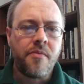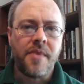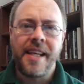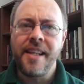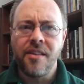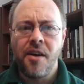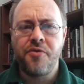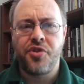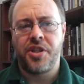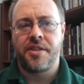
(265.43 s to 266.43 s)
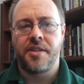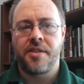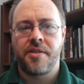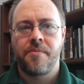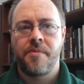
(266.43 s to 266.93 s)
He loved
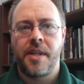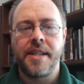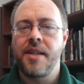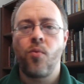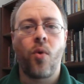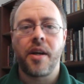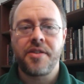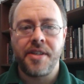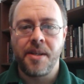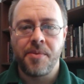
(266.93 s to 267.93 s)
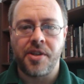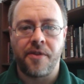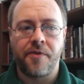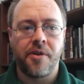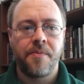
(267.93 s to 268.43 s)
Jesus. He didn't want to see him
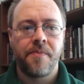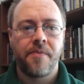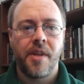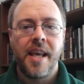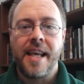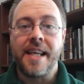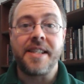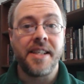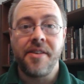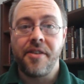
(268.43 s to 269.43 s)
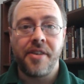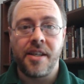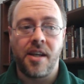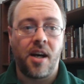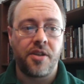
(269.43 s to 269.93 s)
suffer. He didn't
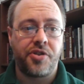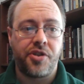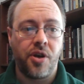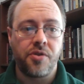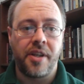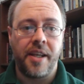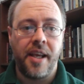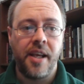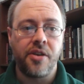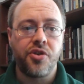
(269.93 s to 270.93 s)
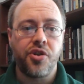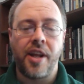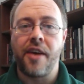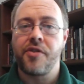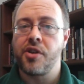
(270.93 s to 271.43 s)
think God's chosen king should
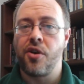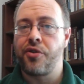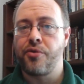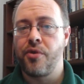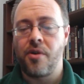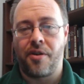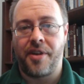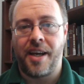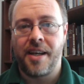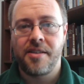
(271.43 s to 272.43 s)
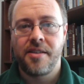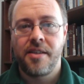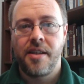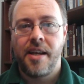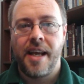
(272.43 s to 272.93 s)
have to go through all that,
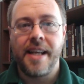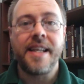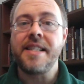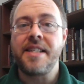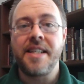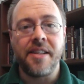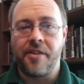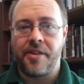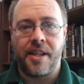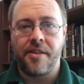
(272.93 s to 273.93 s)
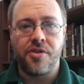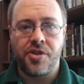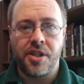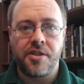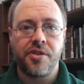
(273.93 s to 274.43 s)
and he didn't think that
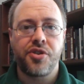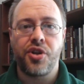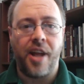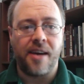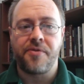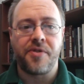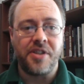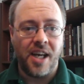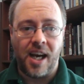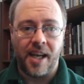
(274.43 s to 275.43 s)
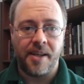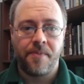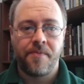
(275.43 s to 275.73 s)
Jesus should have to die.